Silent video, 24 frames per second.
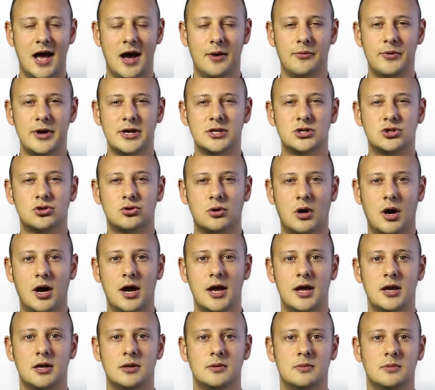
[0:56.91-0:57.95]
and we
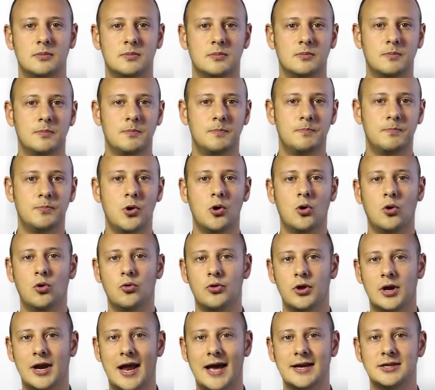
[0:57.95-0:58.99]
try and put
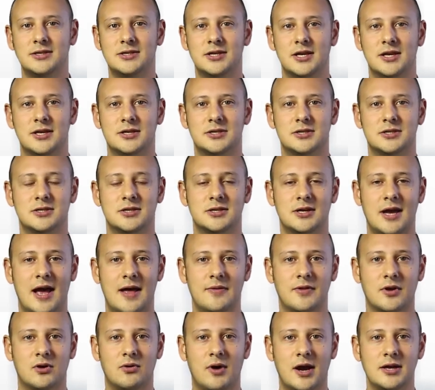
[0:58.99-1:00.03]
all the latest
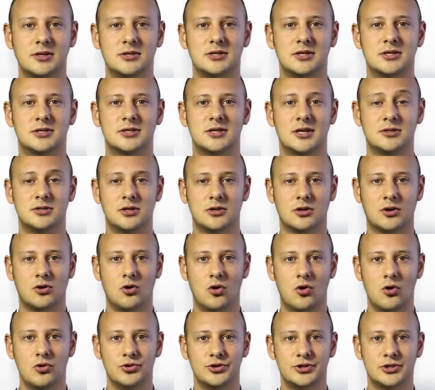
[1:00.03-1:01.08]
and the greatest into the
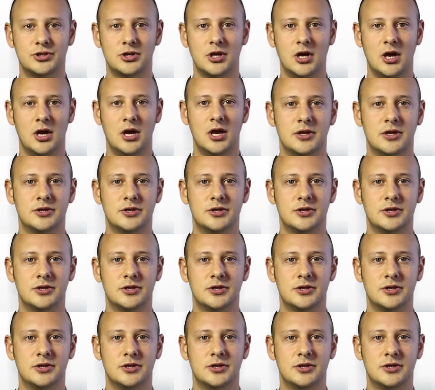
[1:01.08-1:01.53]
course.